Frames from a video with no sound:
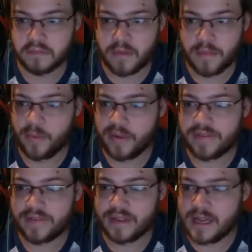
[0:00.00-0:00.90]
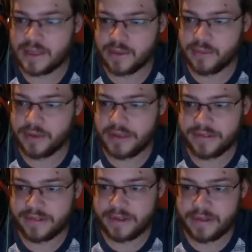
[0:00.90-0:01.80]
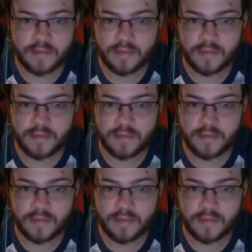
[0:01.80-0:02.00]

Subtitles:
I mean, we live Colossal pretty easily.